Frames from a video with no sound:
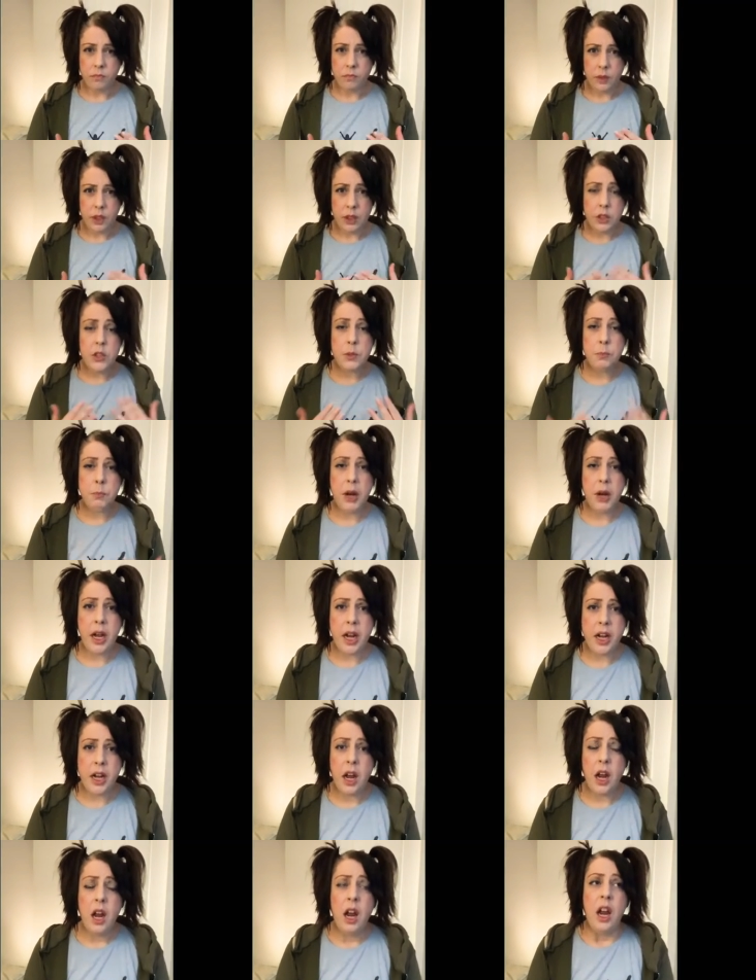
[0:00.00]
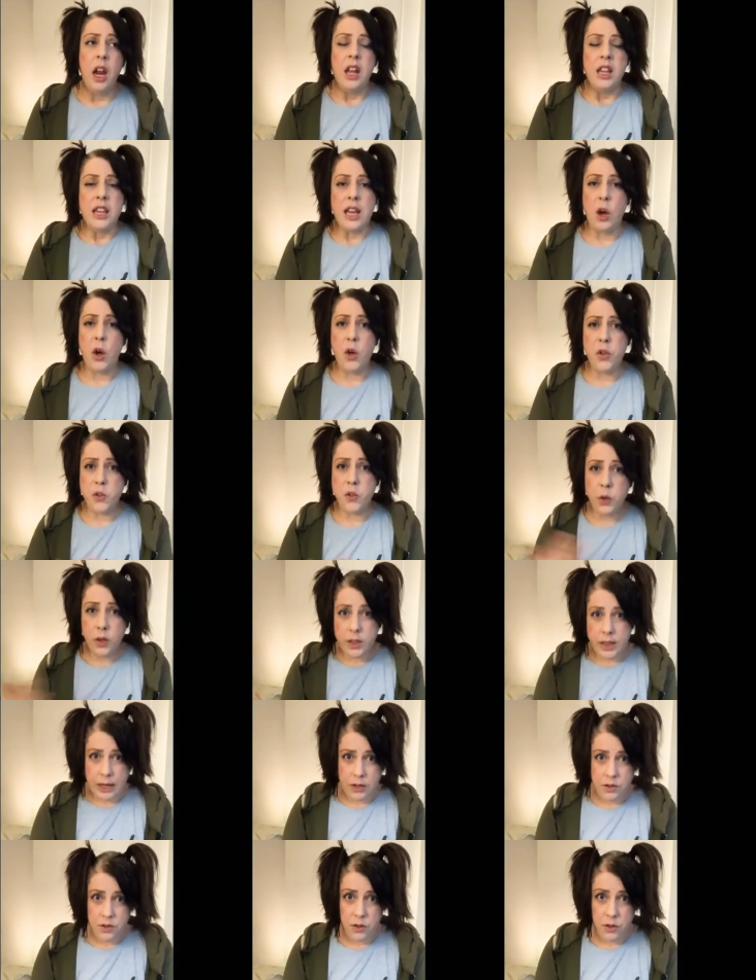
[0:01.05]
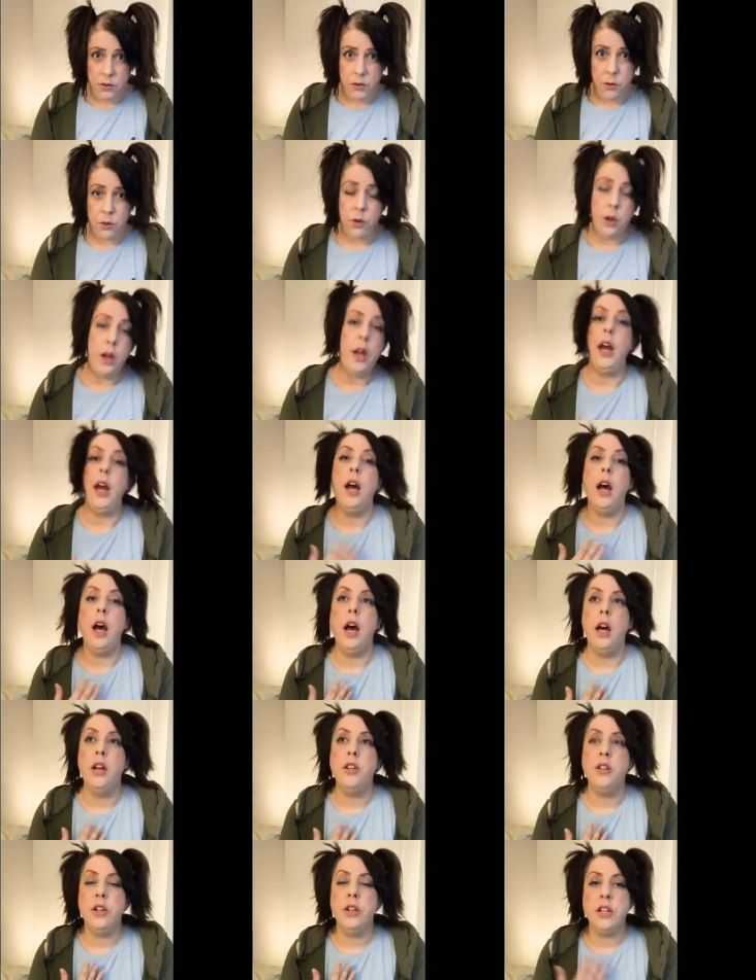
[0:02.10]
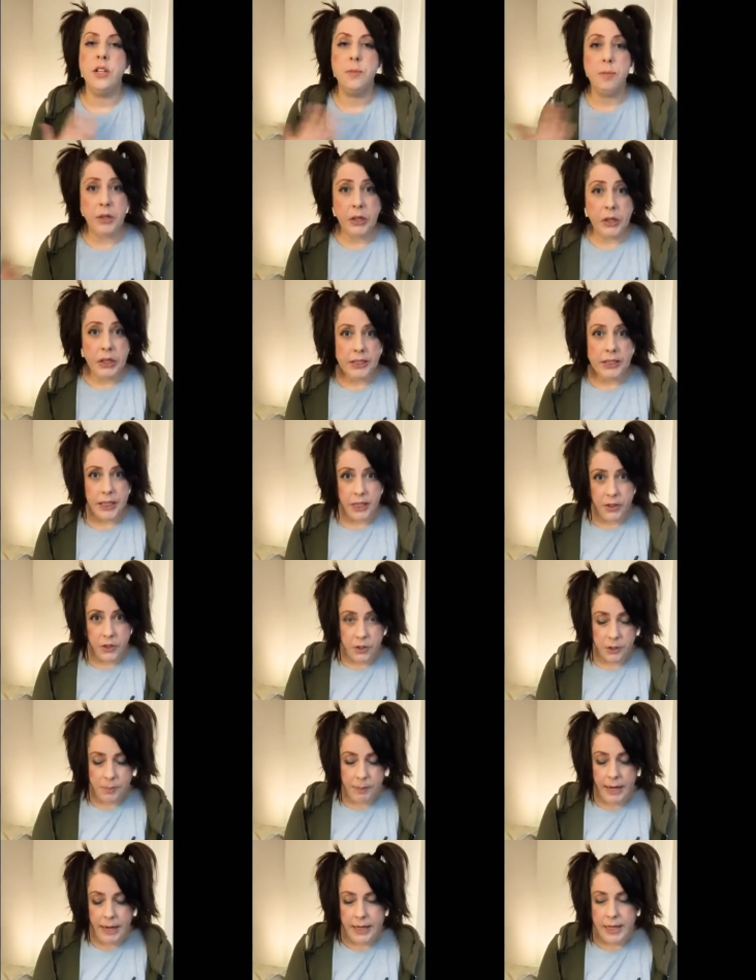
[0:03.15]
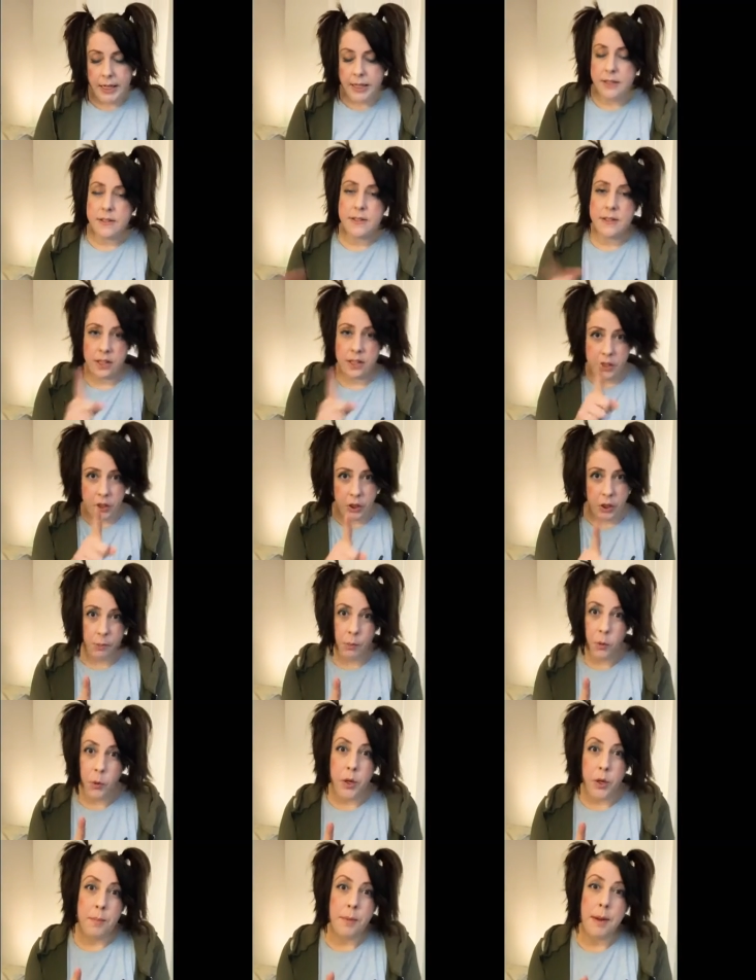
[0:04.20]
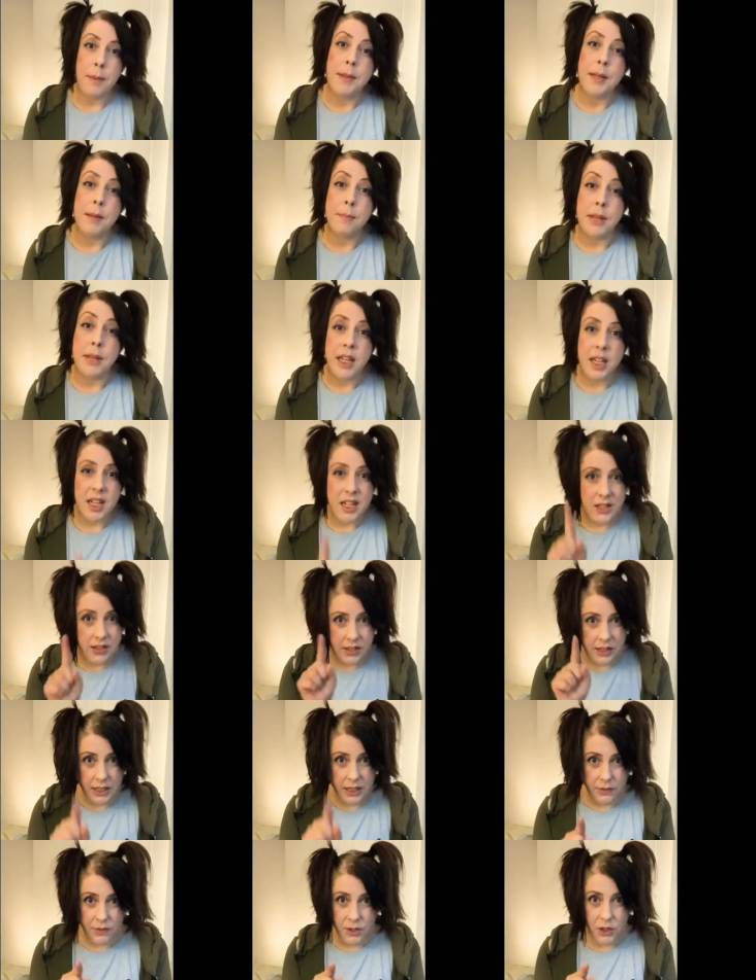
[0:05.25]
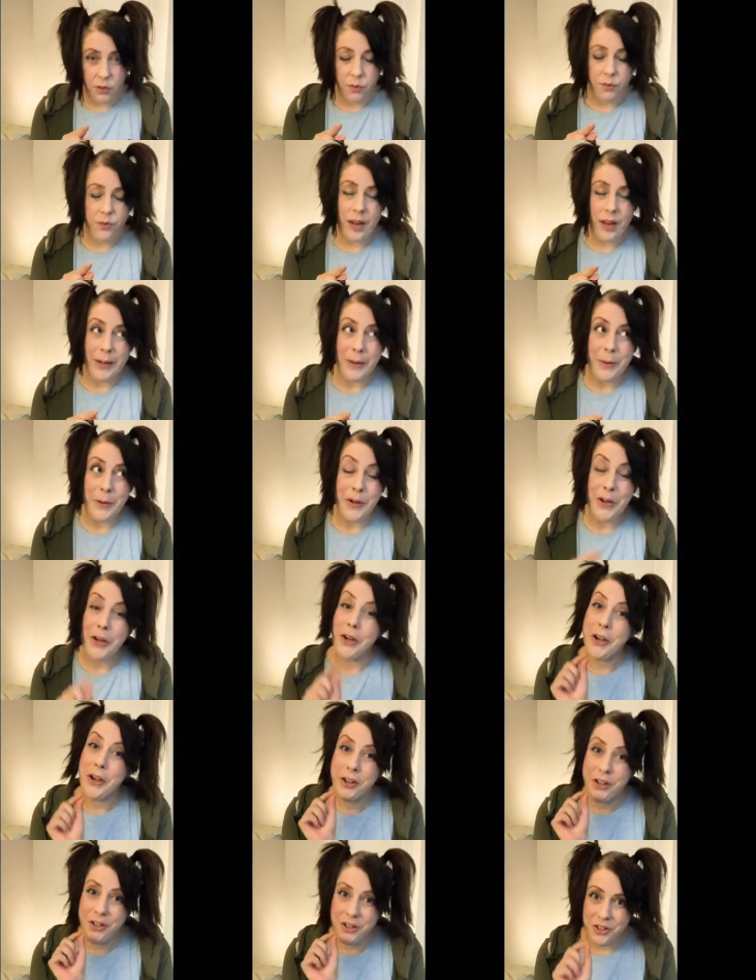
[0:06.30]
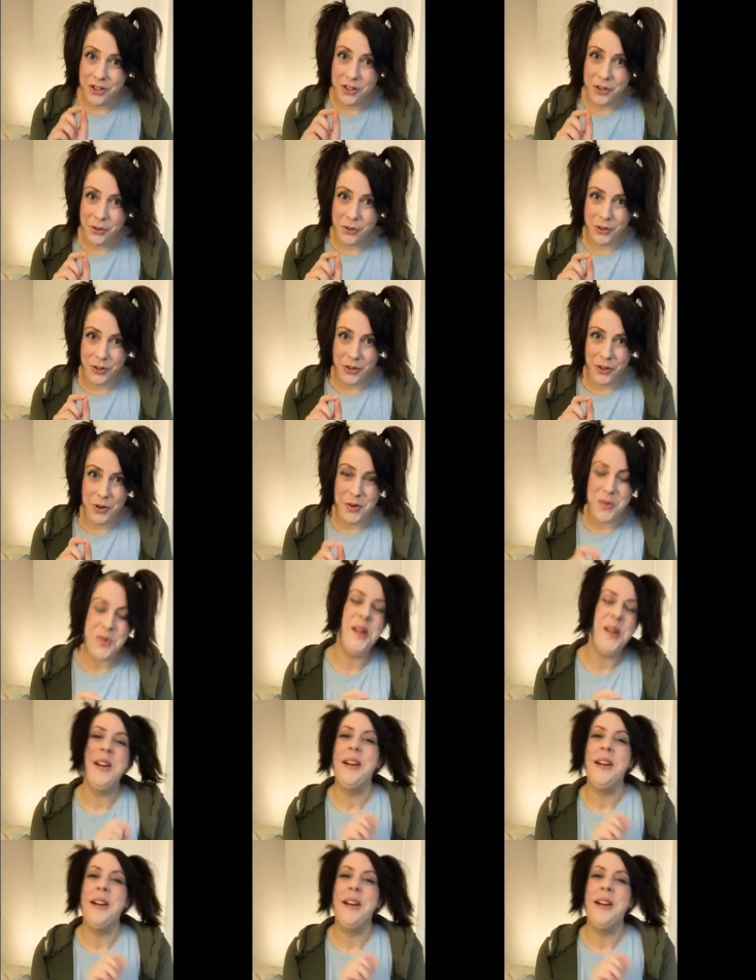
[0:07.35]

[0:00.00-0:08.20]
spread that also allows you to experience interdependence, a term coined by Mia Mingus. If you don't follow her, do so.